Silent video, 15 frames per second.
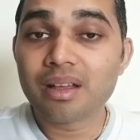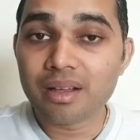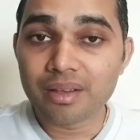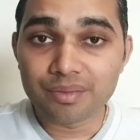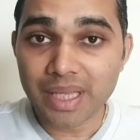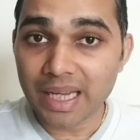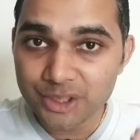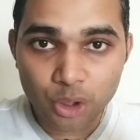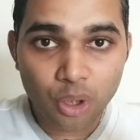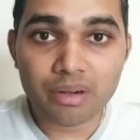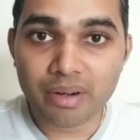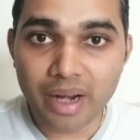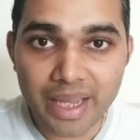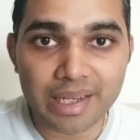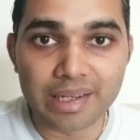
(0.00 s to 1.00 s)
That's all
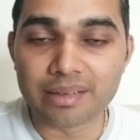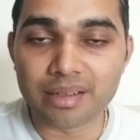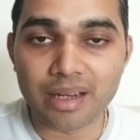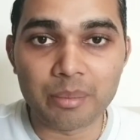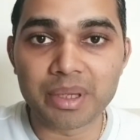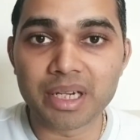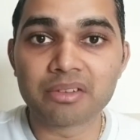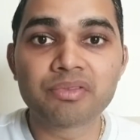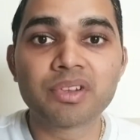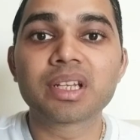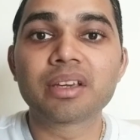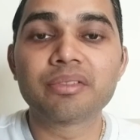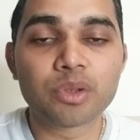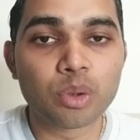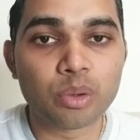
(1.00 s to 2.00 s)
right. I mean, it will
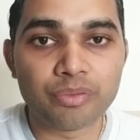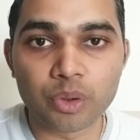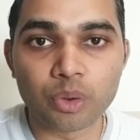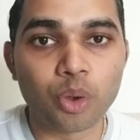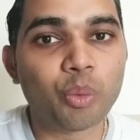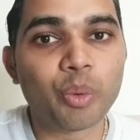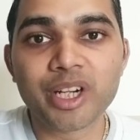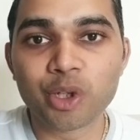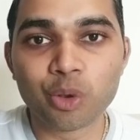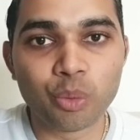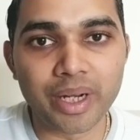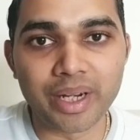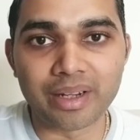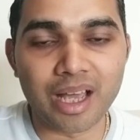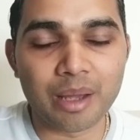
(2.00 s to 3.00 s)
give you if you overdo it.